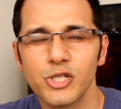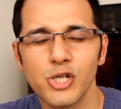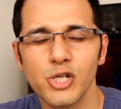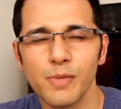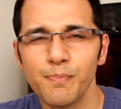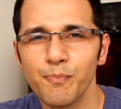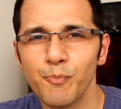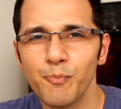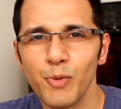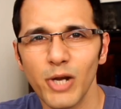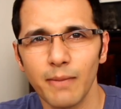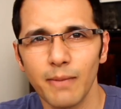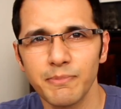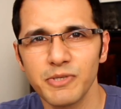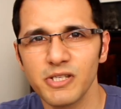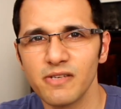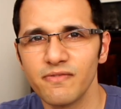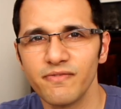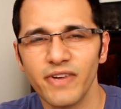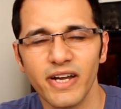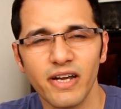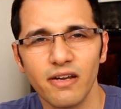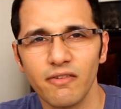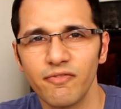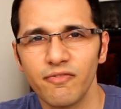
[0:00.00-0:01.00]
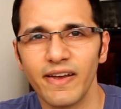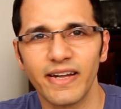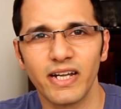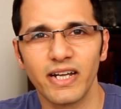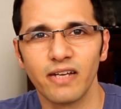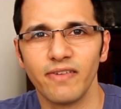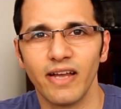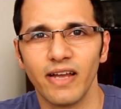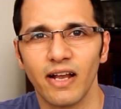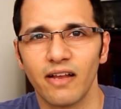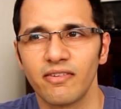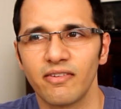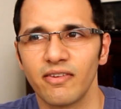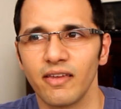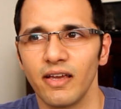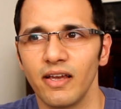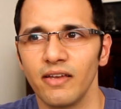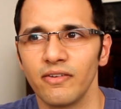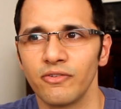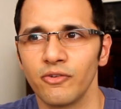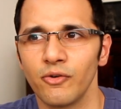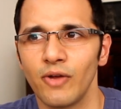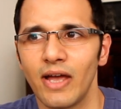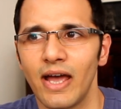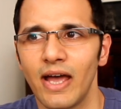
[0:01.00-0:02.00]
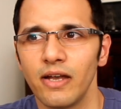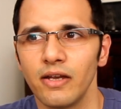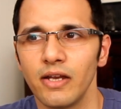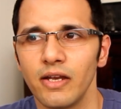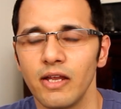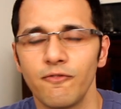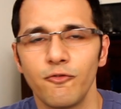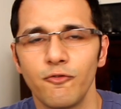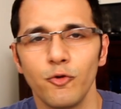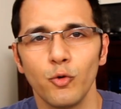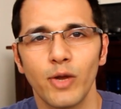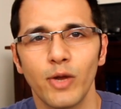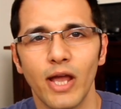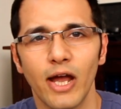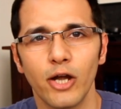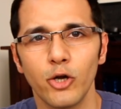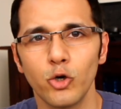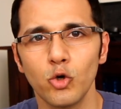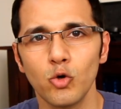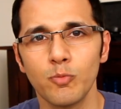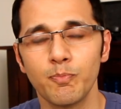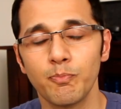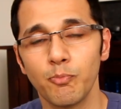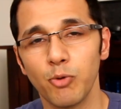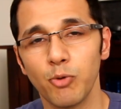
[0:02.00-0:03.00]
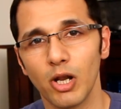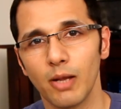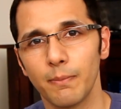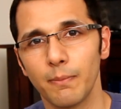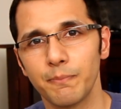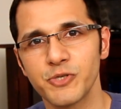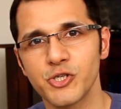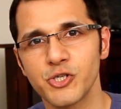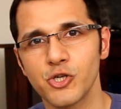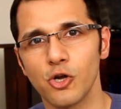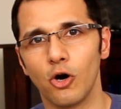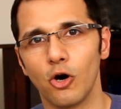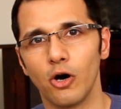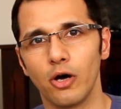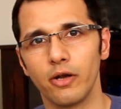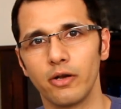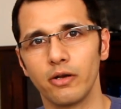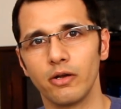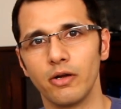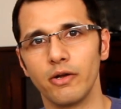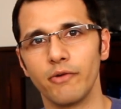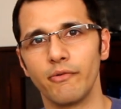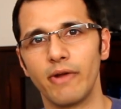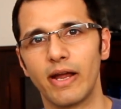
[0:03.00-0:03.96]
So pull-ups are a very effective exercise, and if you can do pull-ups on a